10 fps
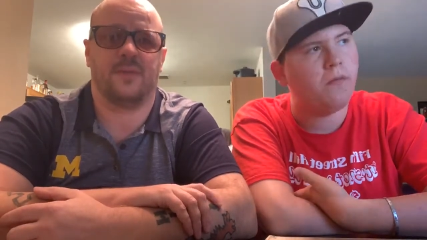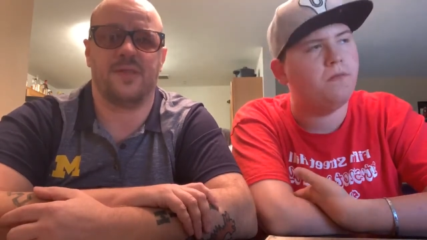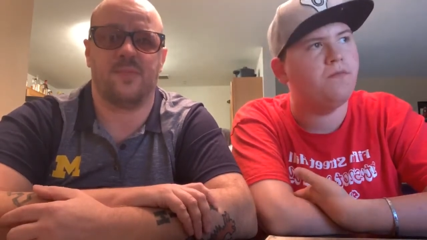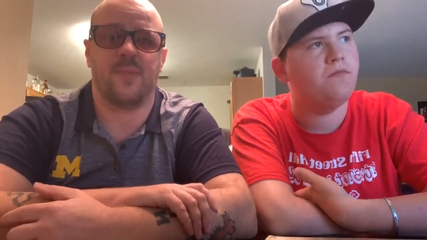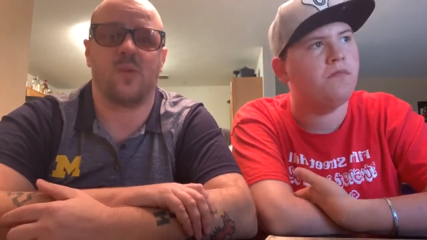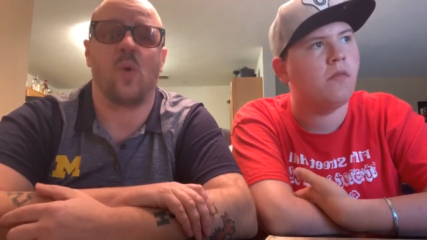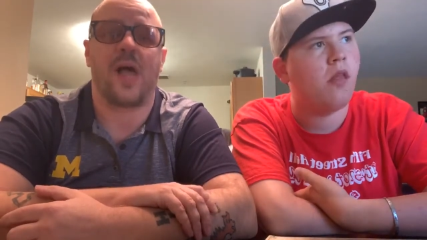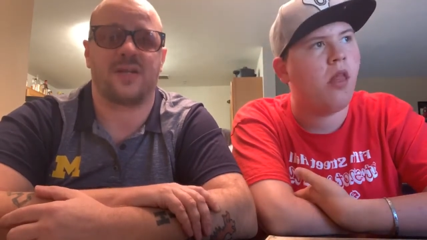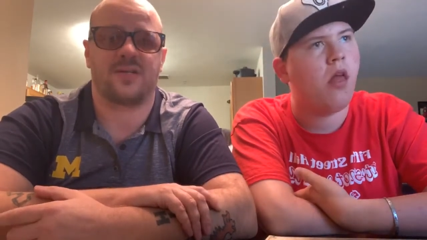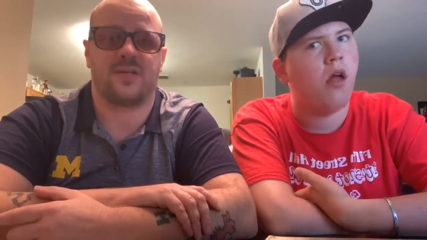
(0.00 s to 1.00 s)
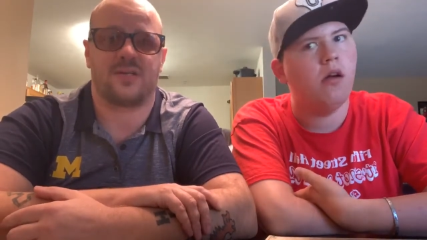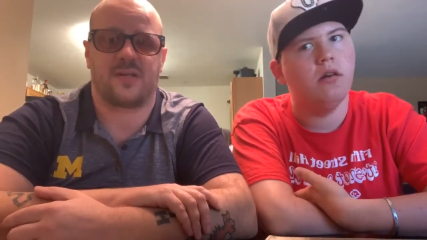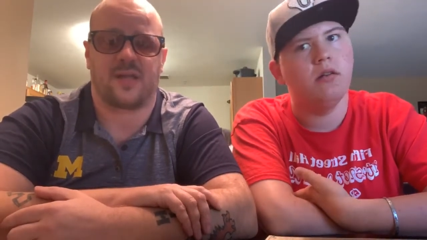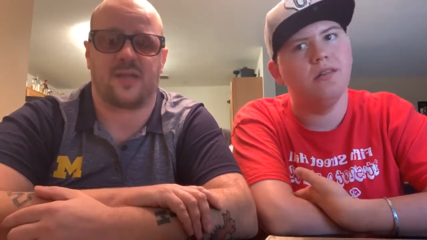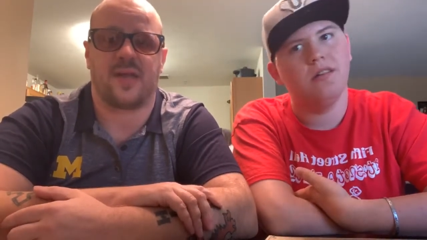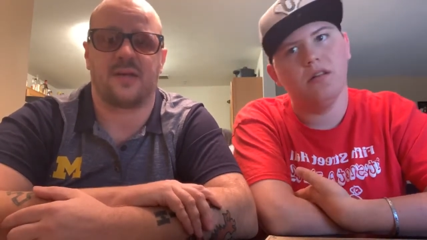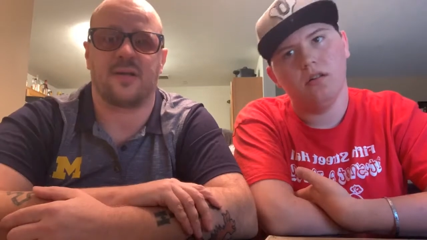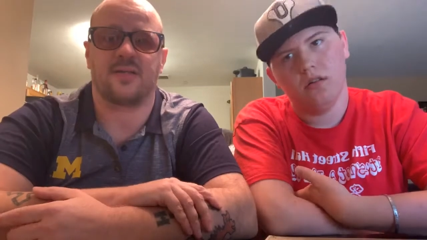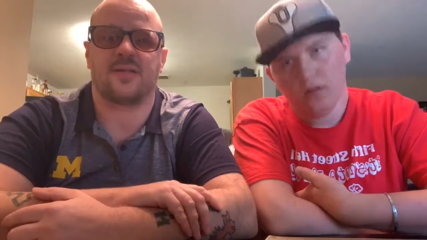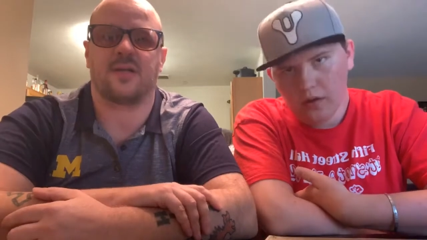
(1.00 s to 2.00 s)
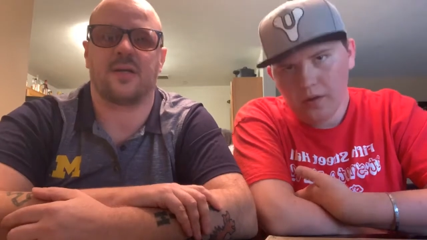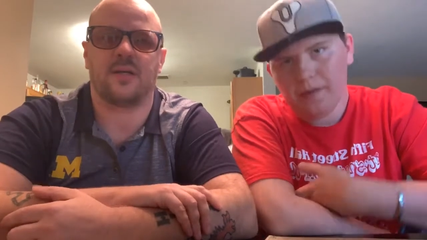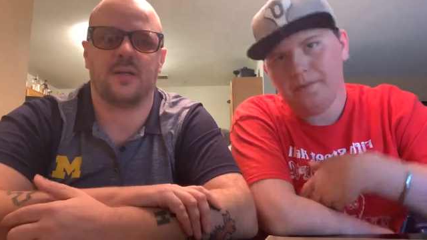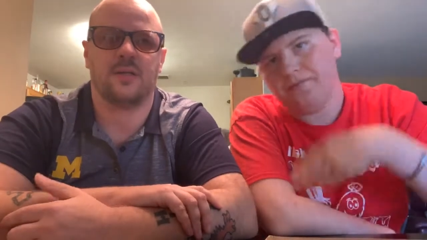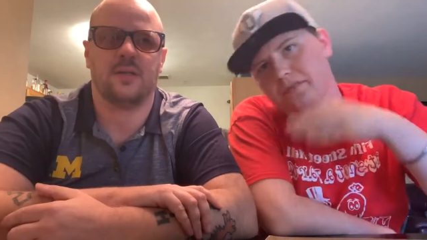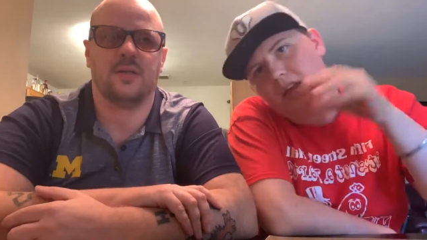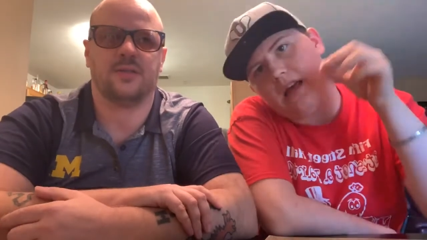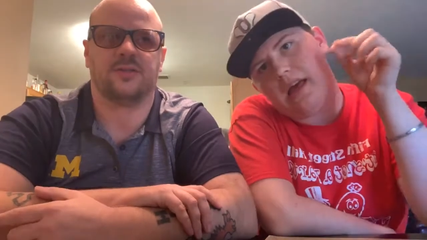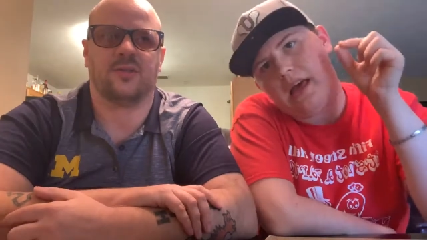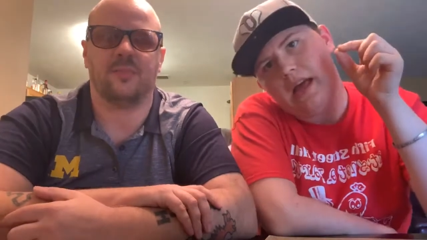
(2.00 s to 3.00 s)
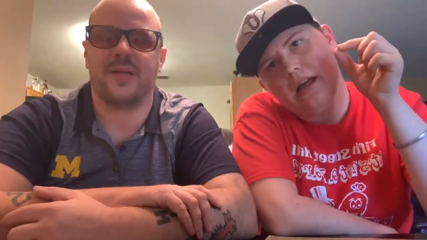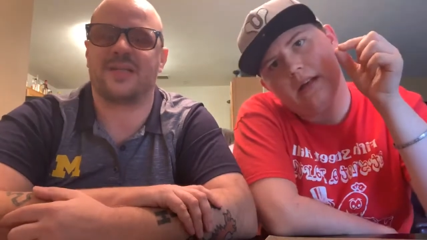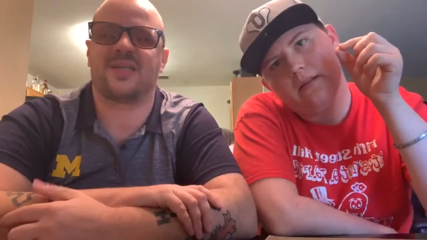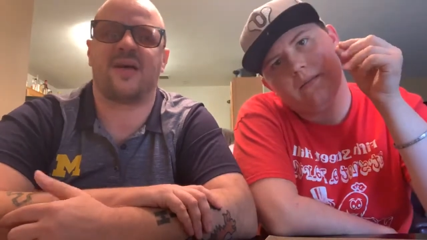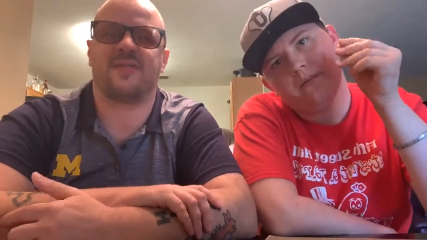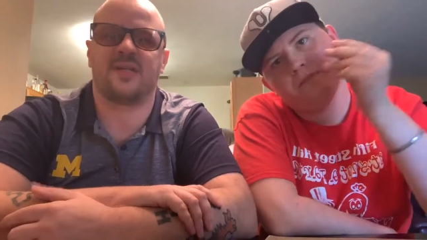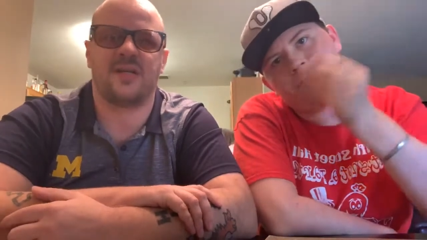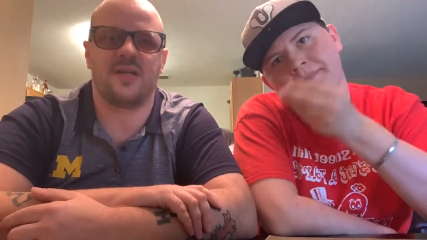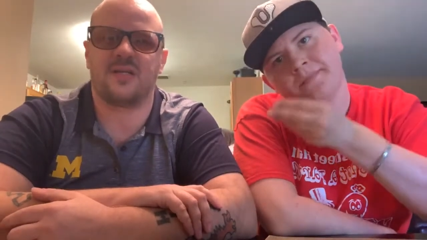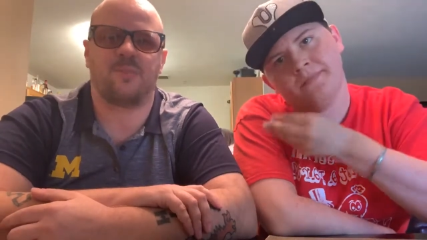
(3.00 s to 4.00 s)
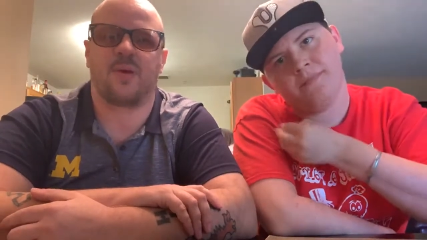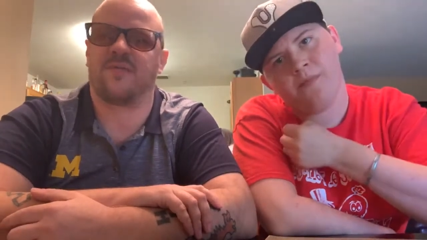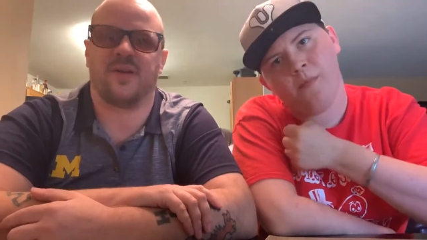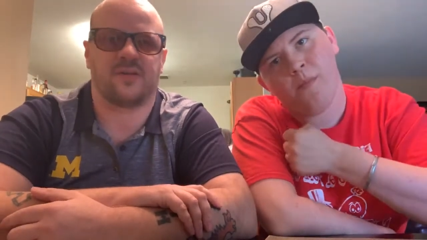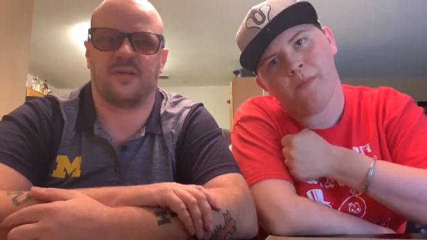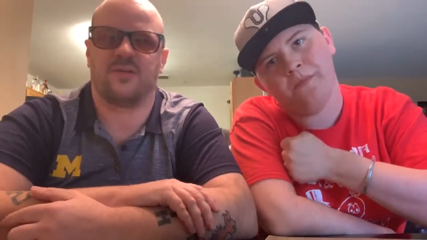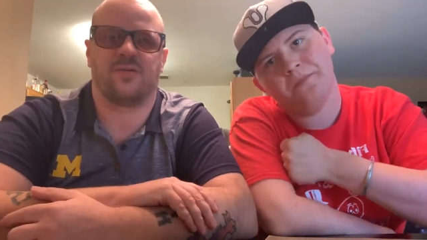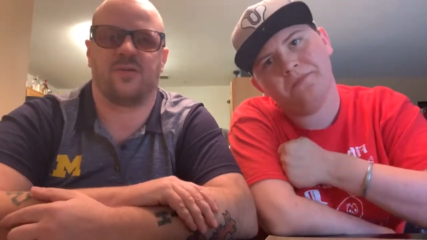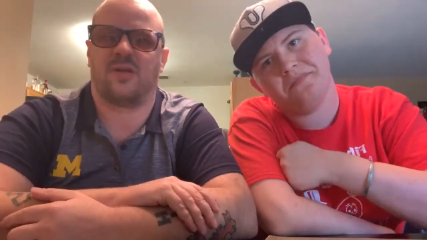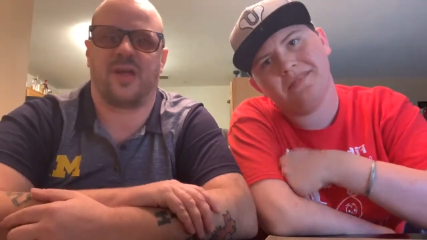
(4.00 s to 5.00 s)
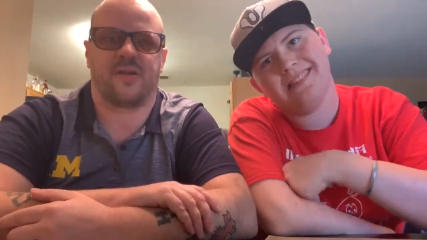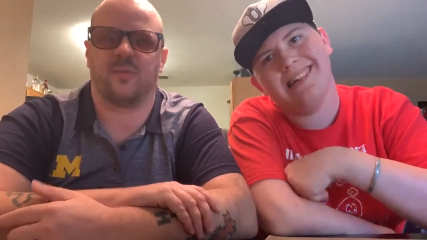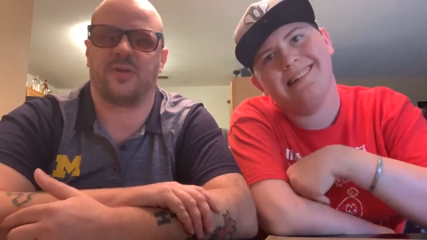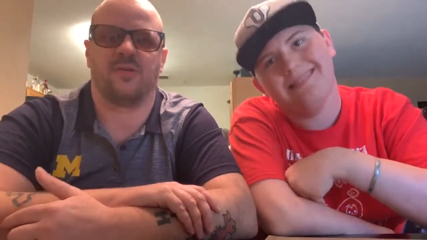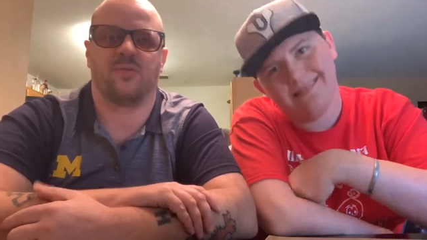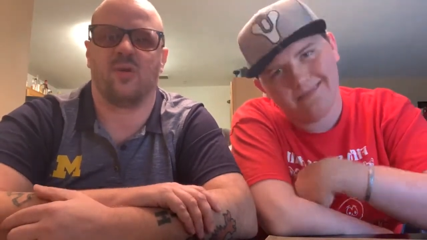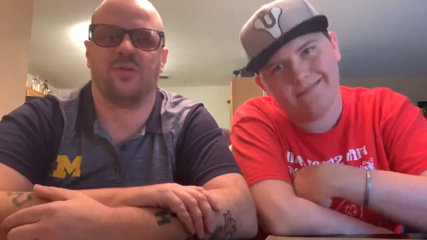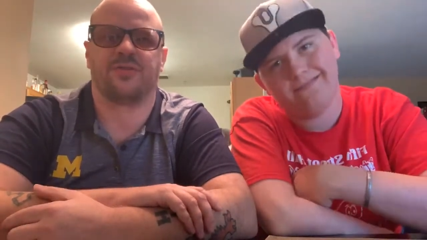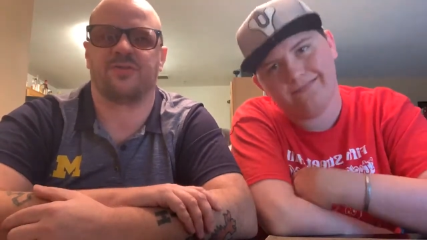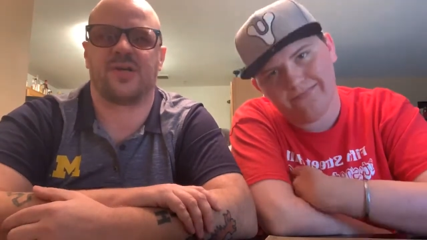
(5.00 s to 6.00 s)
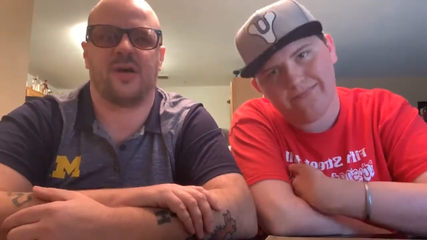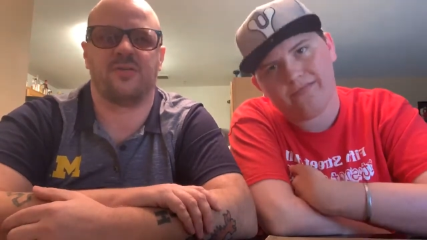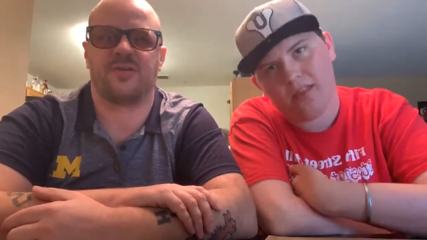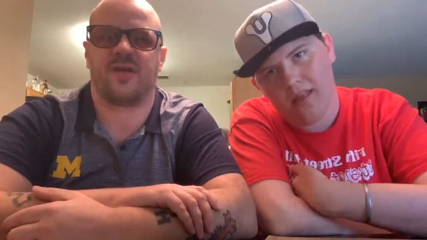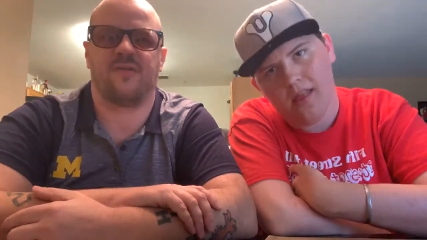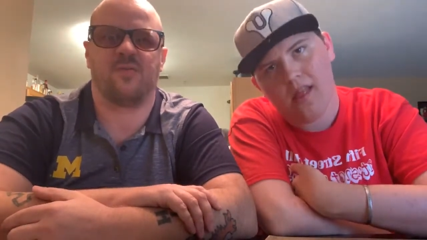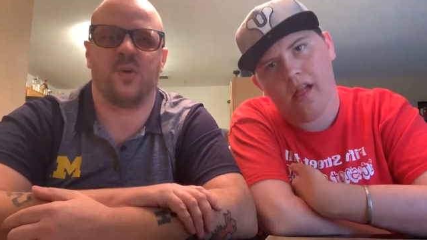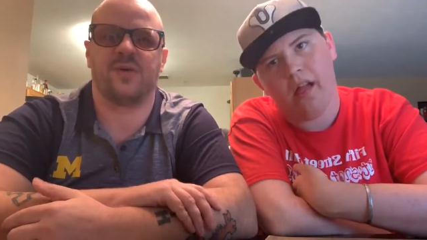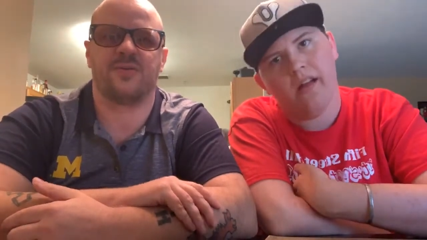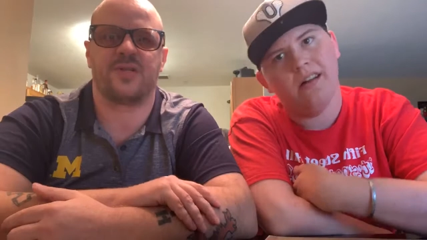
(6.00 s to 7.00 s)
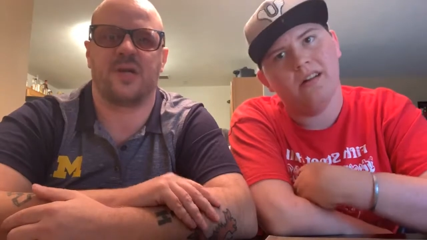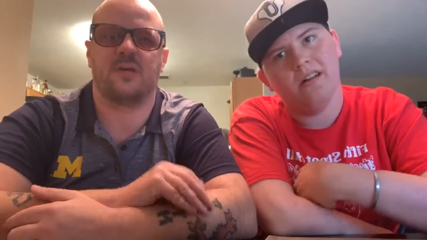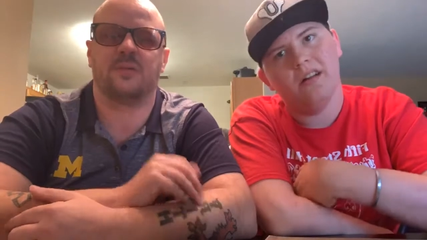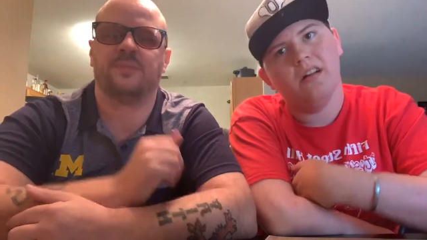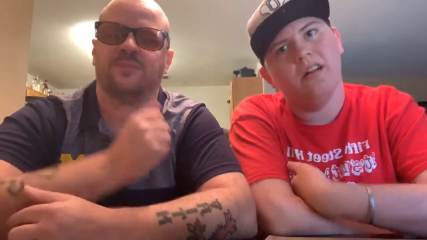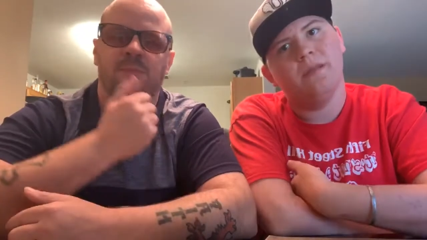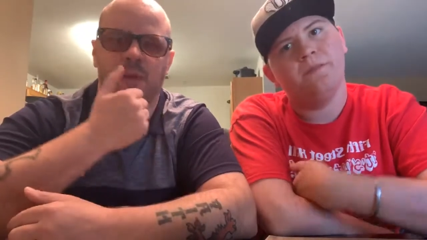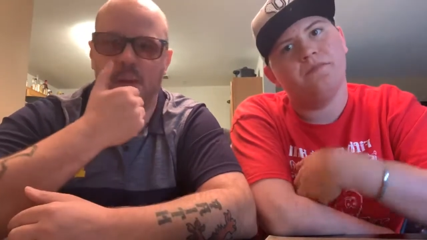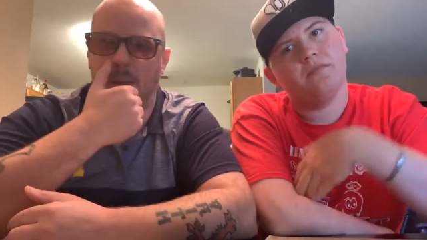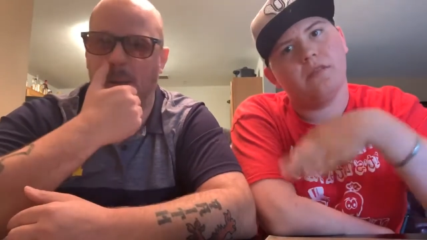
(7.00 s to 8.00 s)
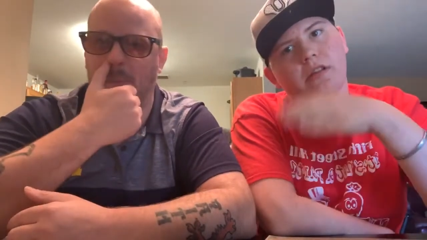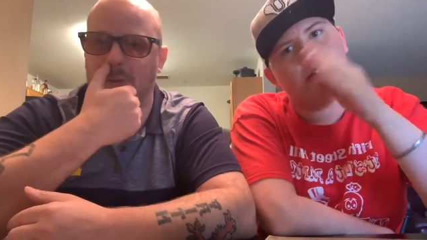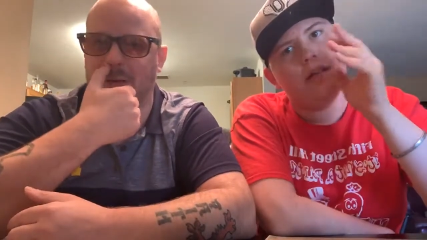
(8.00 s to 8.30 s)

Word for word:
Speaker 1: in the Midwest, it's like that nice today. So mid 70s, perfect. You could like when you're rolling through town, just have the windows down. When you